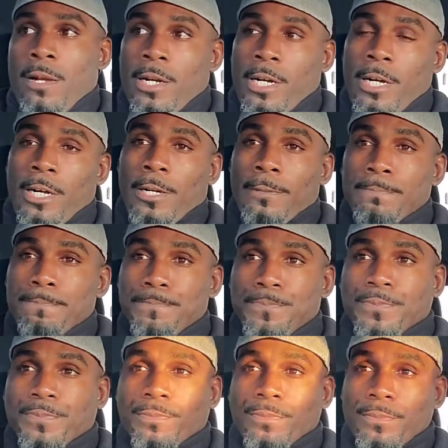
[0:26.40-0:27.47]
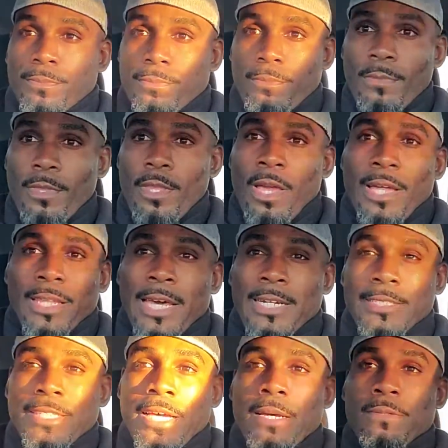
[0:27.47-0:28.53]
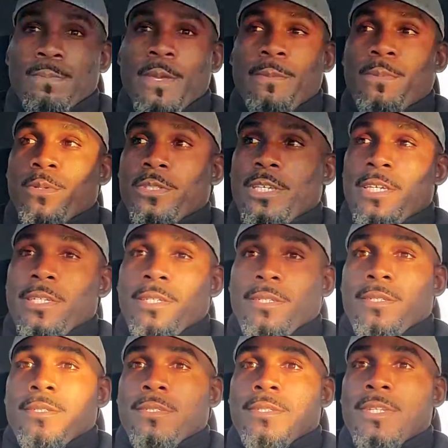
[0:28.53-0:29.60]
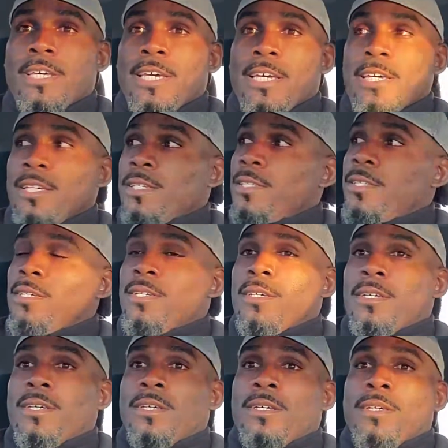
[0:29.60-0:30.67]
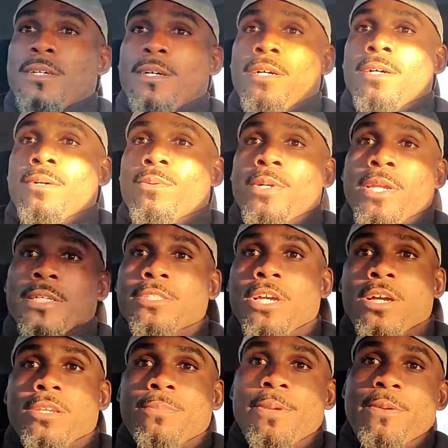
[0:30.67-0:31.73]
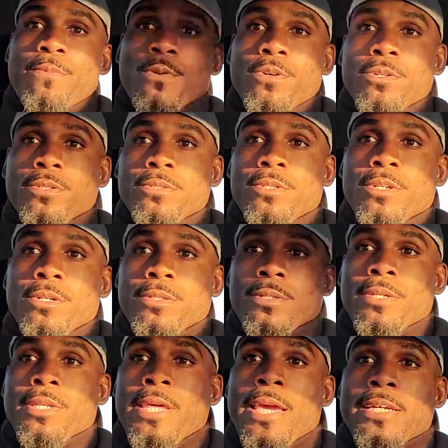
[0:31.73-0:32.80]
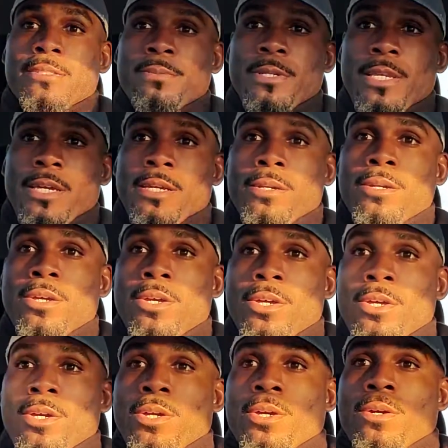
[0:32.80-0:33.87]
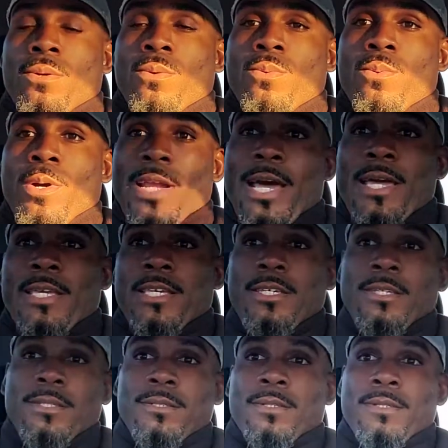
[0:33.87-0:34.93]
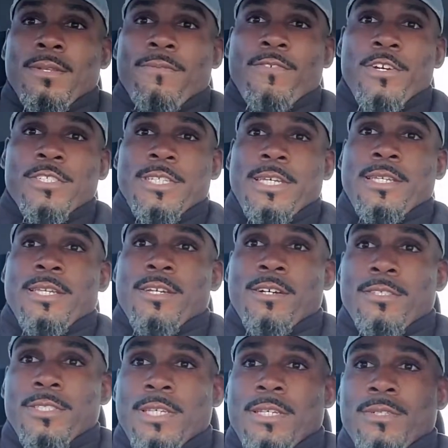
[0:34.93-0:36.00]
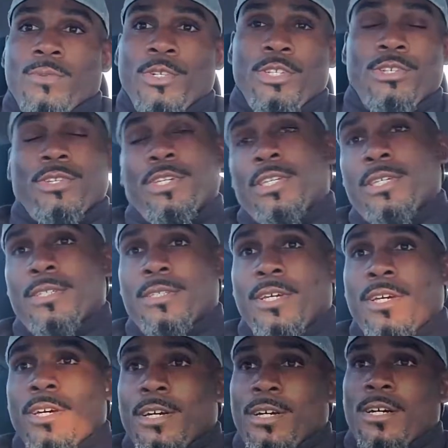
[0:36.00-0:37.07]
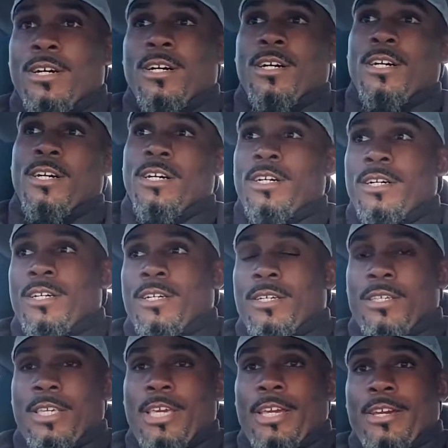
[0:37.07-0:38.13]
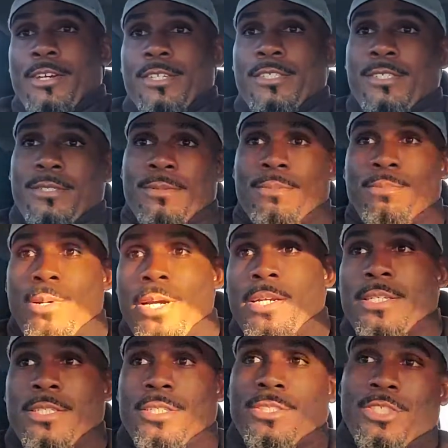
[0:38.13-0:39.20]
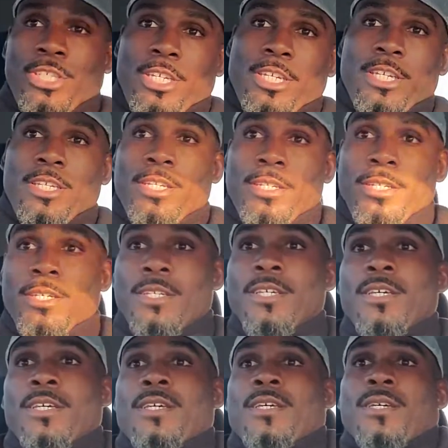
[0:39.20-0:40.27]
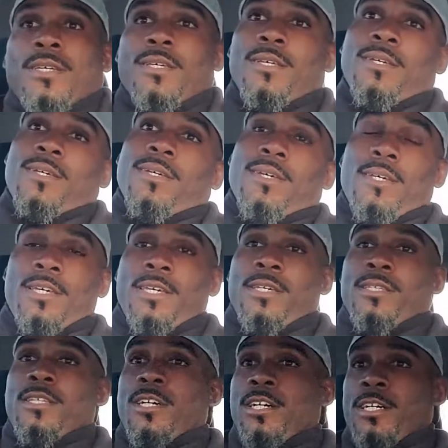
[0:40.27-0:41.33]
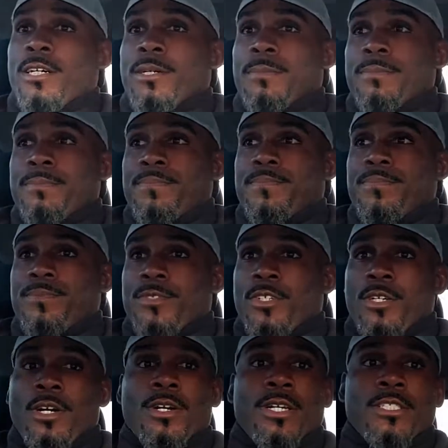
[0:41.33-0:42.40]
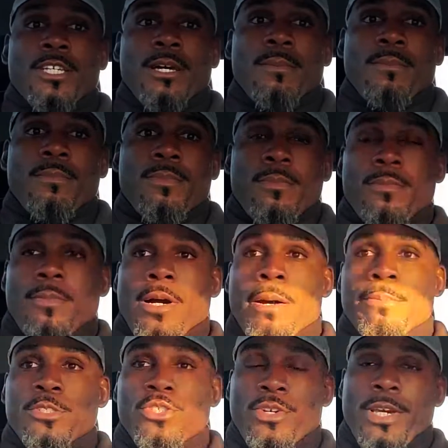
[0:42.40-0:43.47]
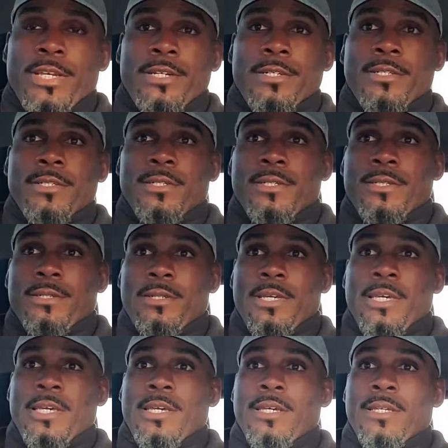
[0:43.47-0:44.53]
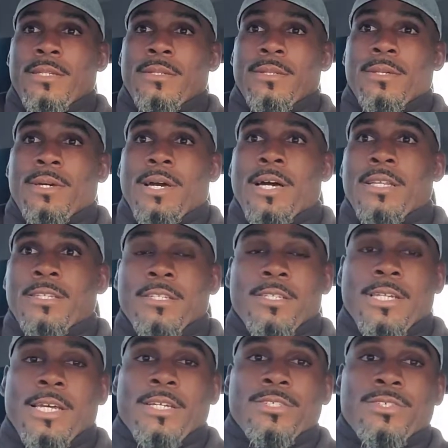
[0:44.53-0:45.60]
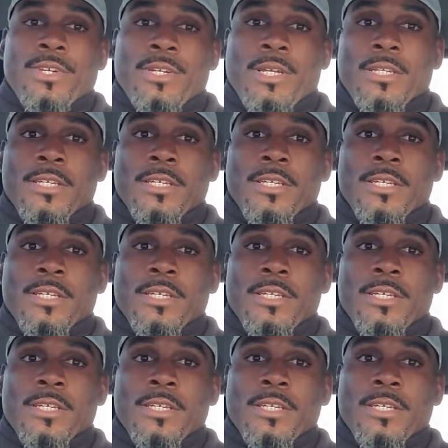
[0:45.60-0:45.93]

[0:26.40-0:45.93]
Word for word: Um, a lot of times people think that uh, when I talk to people, you know, and they ask me like what I eat, the first thing they're gonna say is, "What do you eat?" Uh, carrots and broccoli and chicken, and um, you know, because I'm I'm a trainer and I look like a trainer.